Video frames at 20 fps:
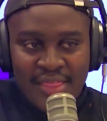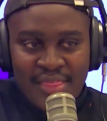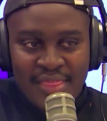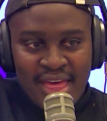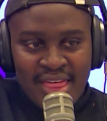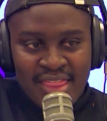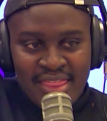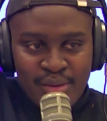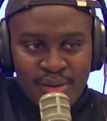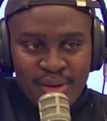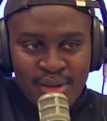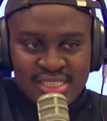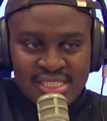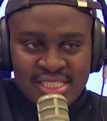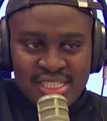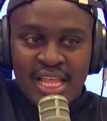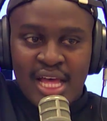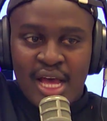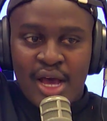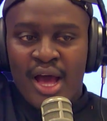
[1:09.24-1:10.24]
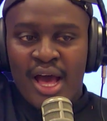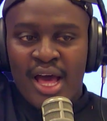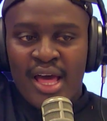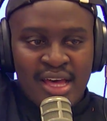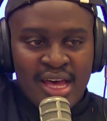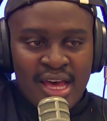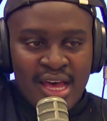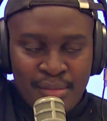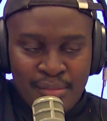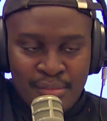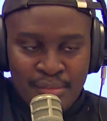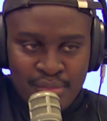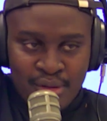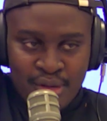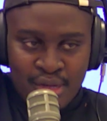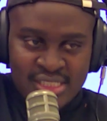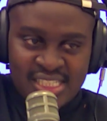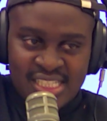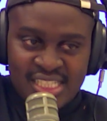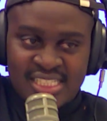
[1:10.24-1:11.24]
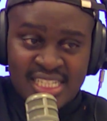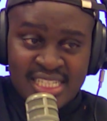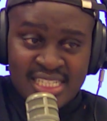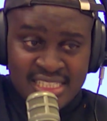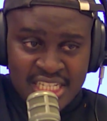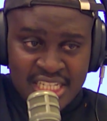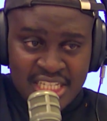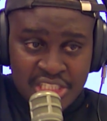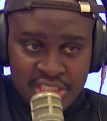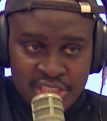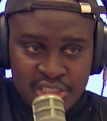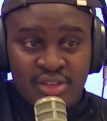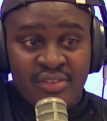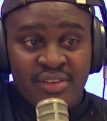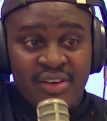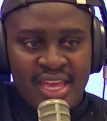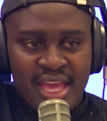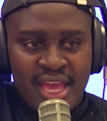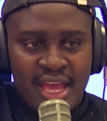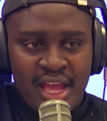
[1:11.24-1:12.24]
the other ones in our other sister stations over here.